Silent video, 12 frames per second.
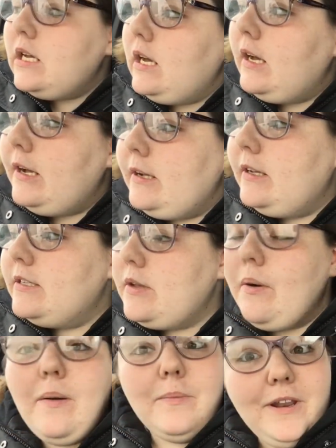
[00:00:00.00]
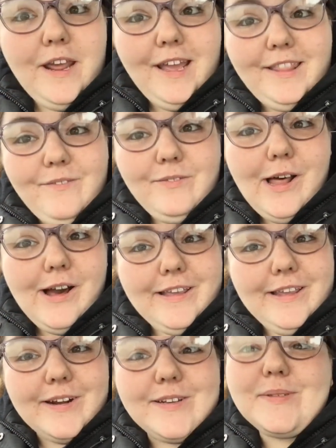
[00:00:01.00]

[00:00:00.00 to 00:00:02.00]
so I'm going to end the vlog here.